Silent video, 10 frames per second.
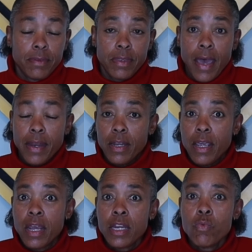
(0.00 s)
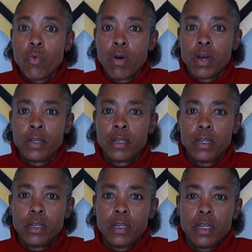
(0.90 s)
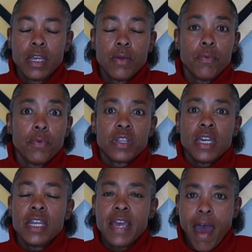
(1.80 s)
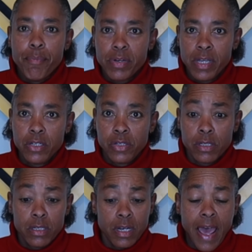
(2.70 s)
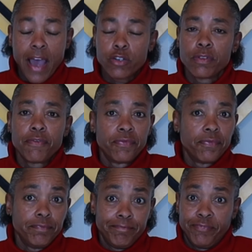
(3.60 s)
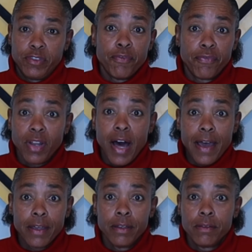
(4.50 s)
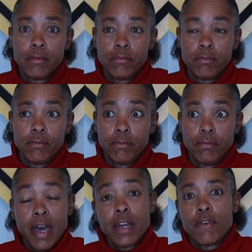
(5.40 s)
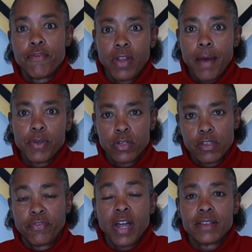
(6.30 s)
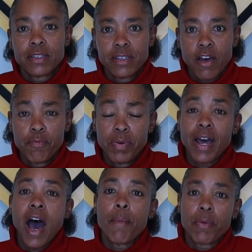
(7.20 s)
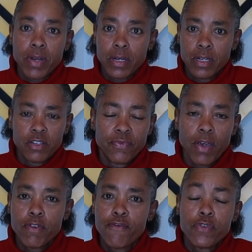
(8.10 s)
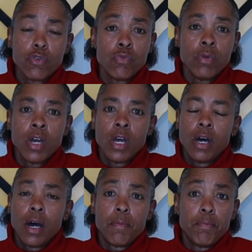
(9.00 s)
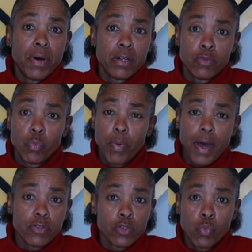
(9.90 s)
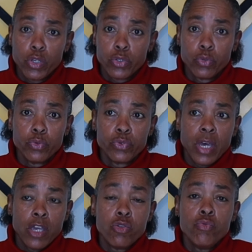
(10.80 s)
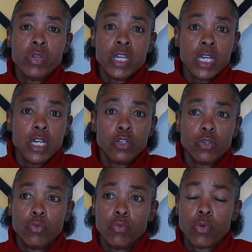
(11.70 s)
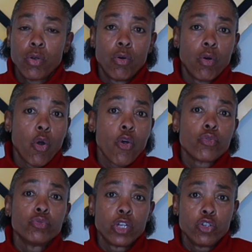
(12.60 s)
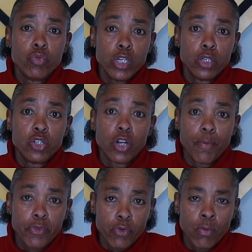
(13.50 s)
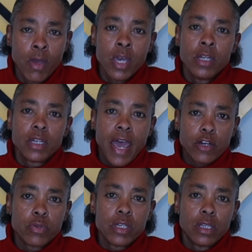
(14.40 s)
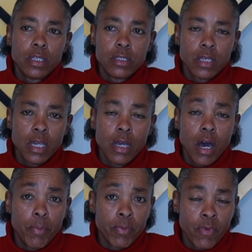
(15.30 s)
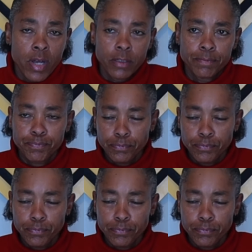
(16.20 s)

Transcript: that anyone with any apprehension can actually fly, not even fly because it flies itself, but operate it. very few bells and whistles that you need to, or hurdles that you need to jump through to actually get this thing up and running.